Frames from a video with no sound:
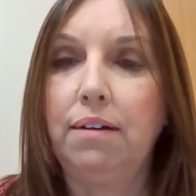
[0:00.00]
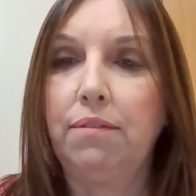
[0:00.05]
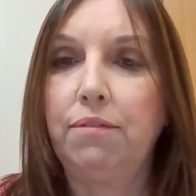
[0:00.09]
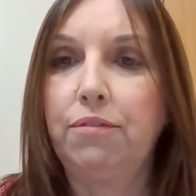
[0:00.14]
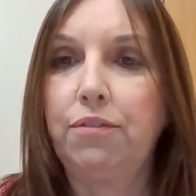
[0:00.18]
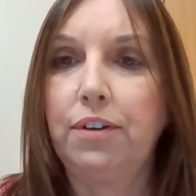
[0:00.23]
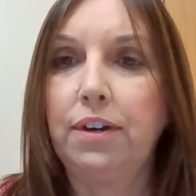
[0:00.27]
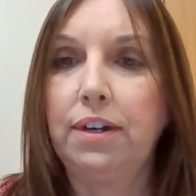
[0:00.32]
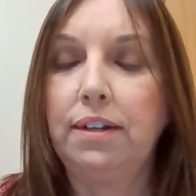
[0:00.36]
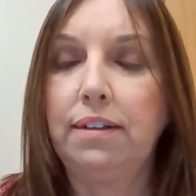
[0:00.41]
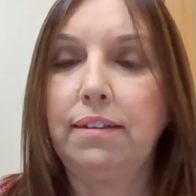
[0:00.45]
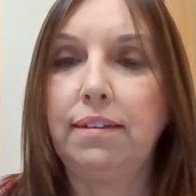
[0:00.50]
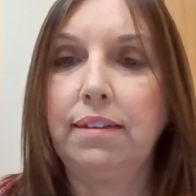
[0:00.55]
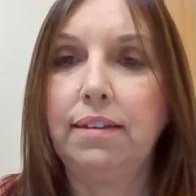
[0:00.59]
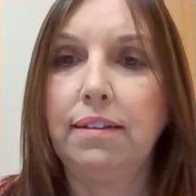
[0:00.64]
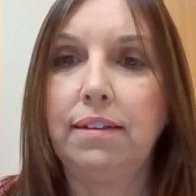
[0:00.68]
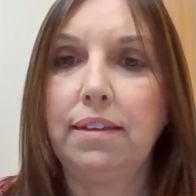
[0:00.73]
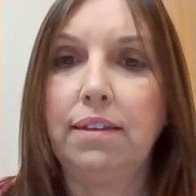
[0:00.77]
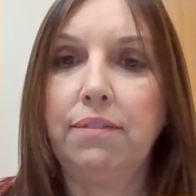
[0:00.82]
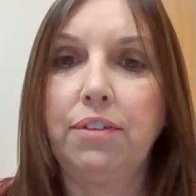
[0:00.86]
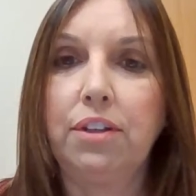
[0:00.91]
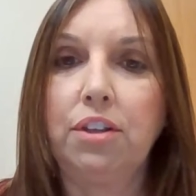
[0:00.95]
For
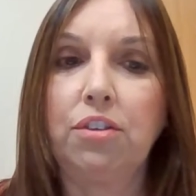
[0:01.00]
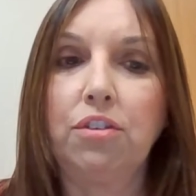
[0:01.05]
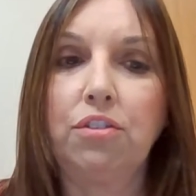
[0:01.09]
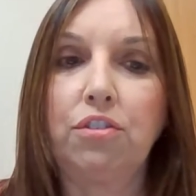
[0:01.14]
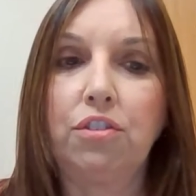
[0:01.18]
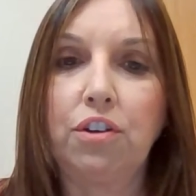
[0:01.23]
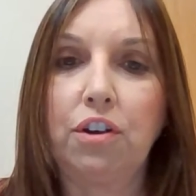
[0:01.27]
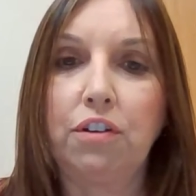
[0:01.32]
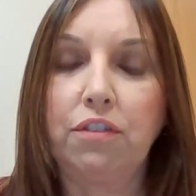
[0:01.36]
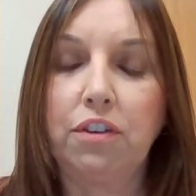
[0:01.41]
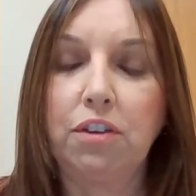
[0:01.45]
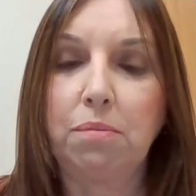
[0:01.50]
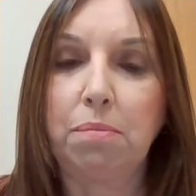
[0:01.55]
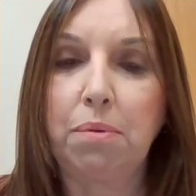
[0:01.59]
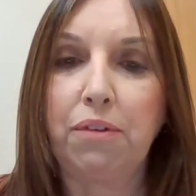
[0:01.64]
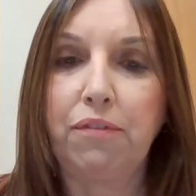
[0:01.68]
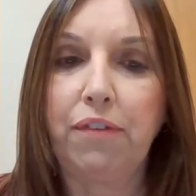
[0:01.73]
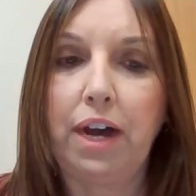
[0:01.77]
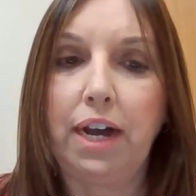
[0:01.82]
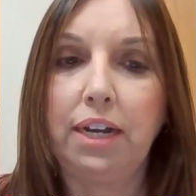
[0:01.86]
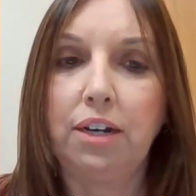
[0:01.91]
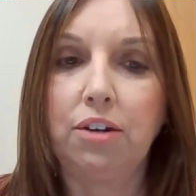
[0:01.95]
instance, if it's a service
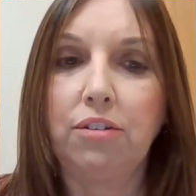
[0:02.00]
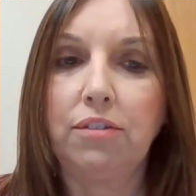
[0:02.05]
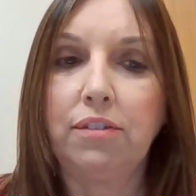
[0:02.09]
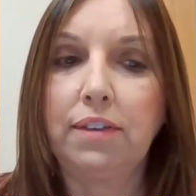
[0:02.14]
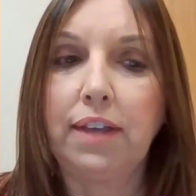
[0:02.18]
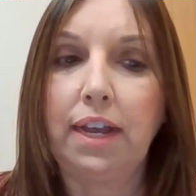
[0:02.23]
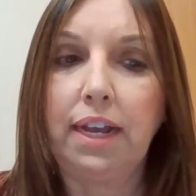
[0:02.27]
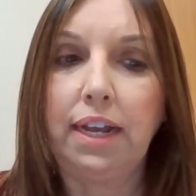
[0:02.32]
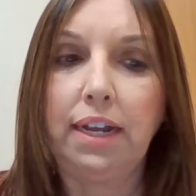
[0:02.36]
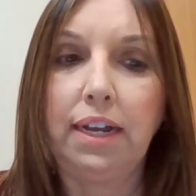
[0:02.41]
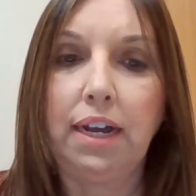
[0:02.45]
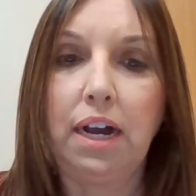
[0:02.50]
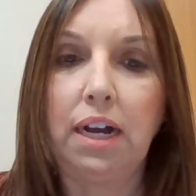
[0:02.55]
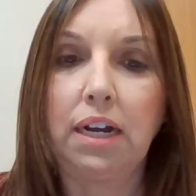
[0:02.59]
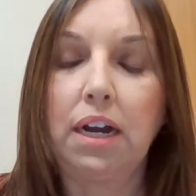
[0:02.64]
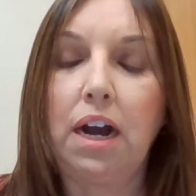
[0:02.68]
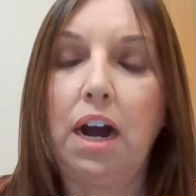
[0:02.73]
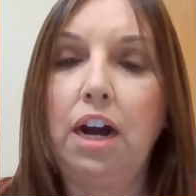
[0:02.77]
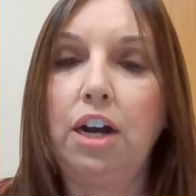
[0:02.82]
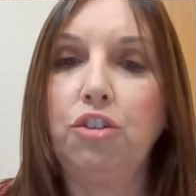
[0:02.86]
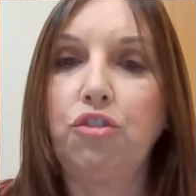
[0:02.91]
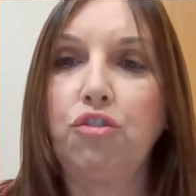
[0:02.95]
provider, say a
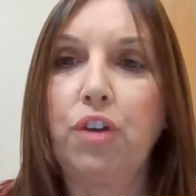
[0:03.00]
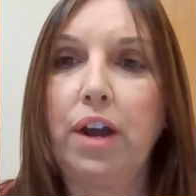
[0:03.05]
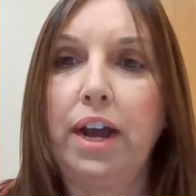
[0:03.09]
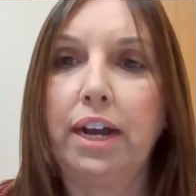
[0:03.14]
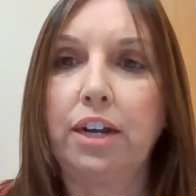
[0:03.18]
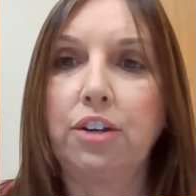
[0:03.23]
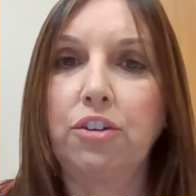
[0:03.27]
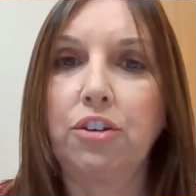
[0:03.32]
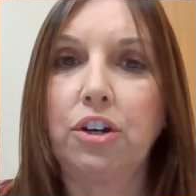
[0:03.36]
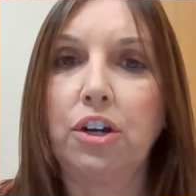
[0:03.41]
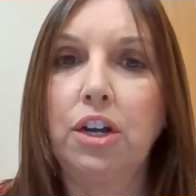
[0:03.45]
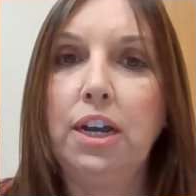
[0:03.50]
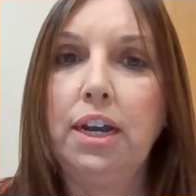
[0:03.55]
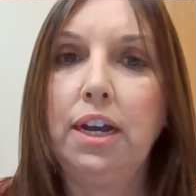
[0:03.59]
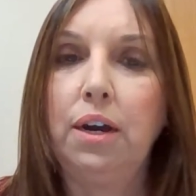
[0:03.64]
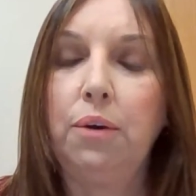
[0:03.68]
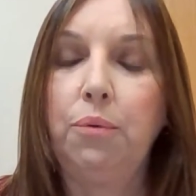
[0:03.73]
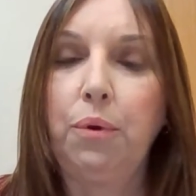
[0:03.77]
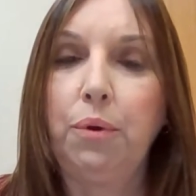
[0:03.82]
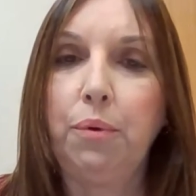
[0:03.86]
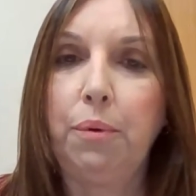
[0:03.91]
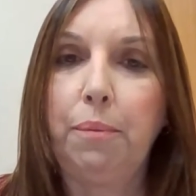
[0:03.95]
contractor,
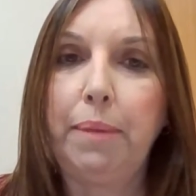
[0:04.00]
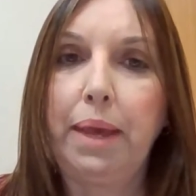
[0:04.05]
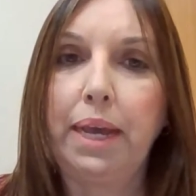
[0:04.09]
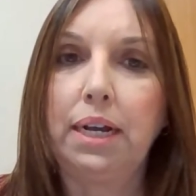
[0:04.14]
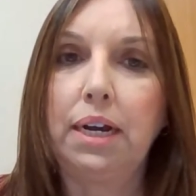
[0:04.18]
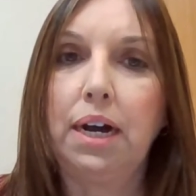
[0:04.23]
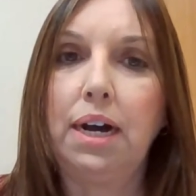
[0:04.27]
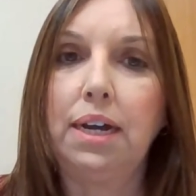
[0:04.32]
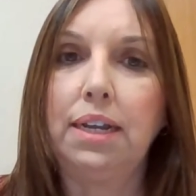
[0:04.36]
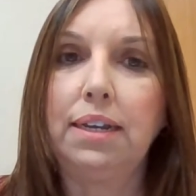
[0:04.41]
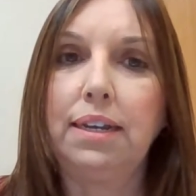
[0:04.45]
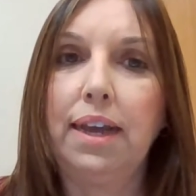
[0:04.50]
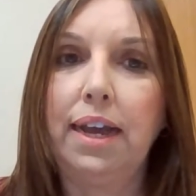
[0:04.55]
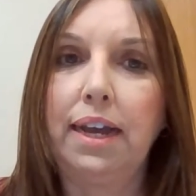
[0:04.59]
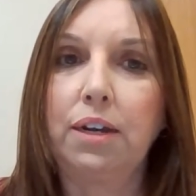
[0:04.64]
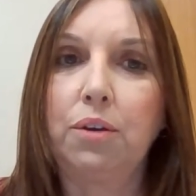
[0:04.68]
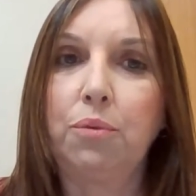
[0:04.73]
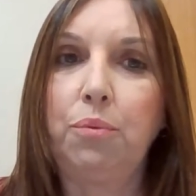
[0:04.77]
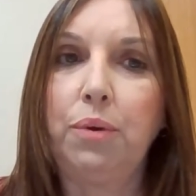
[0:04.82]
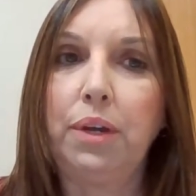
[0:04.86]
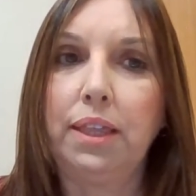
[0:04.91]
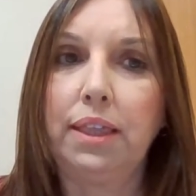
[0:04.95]
we will make
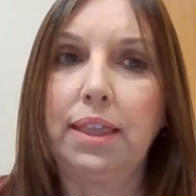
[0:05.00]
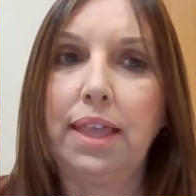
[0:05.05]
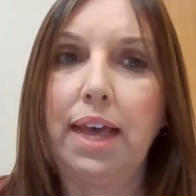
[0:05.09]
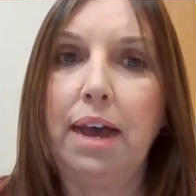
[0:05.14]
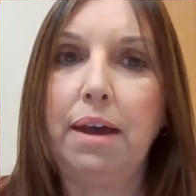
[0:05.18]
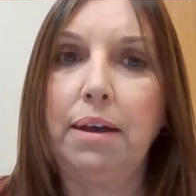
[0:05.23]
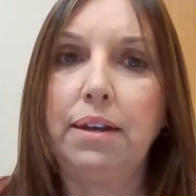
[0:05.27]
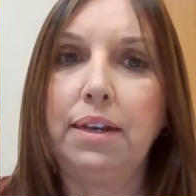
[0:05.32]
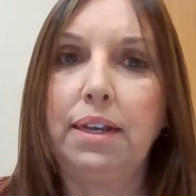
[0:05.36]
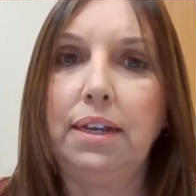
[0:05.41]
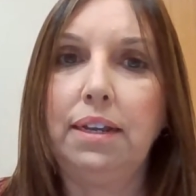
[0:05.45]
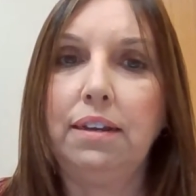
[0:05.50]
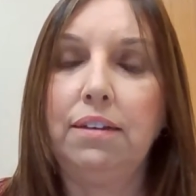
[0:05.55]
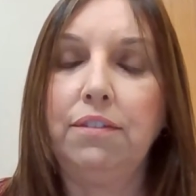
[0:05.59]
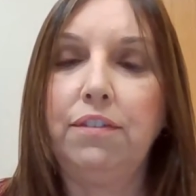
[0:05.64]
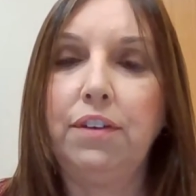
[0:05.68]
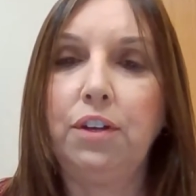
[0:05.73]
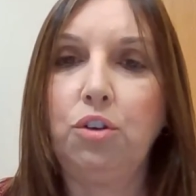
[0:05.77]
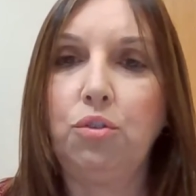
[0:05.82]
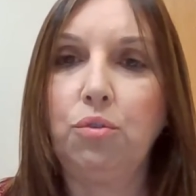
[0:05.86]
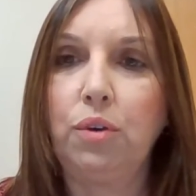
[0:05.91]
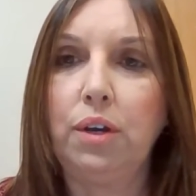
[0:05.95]
contact with that
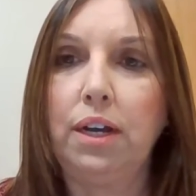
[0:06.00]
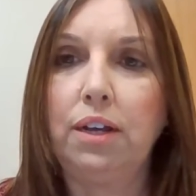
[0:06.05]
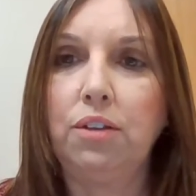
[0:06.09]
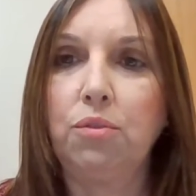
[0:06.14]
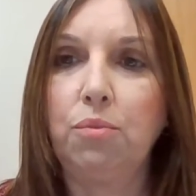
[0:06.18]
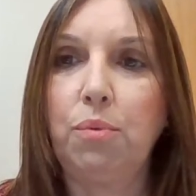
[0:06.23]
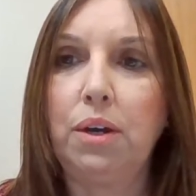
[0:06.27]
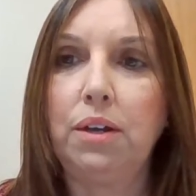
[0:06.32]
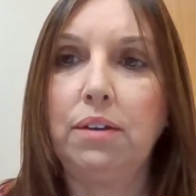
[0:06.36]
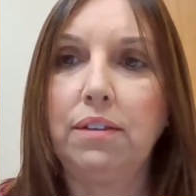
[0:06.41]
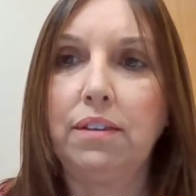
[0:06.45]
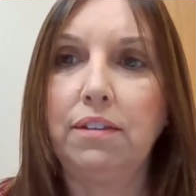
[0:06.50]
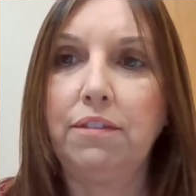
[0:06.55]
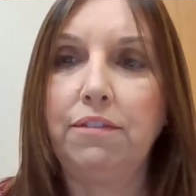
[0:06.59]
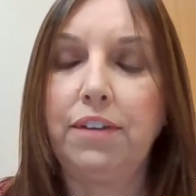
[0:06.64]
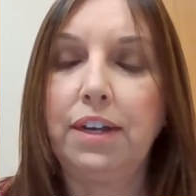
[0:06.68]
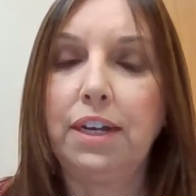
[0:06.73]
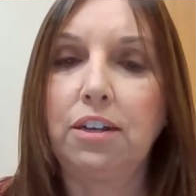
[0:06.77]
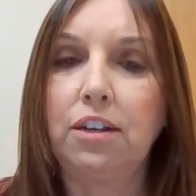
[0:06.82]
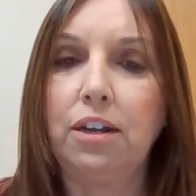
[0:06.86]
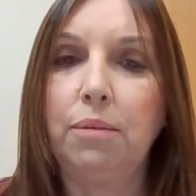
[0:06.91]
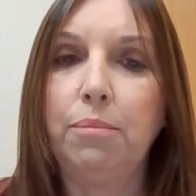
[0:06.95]
individual as well as the
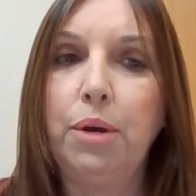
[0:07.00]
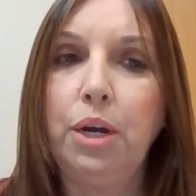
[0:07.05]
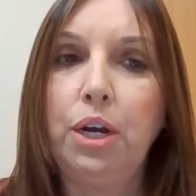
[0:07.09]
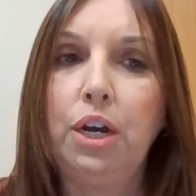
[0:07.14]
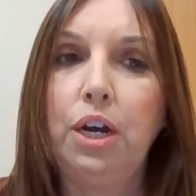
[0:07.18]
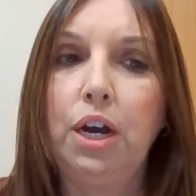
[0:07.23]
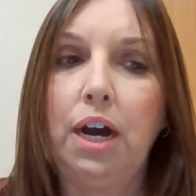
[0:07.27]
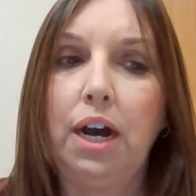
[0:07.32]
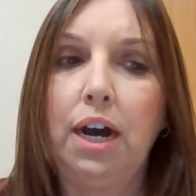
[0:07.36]
victim